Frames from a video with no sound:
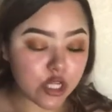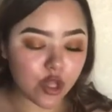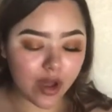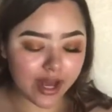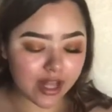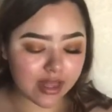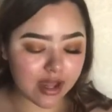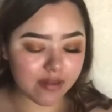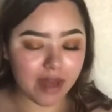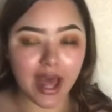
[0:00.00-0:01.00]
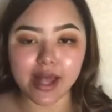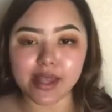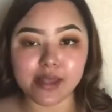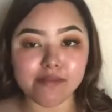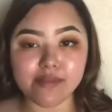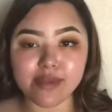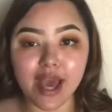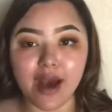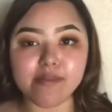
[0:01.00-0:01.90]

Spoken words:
So I got them, and yeah,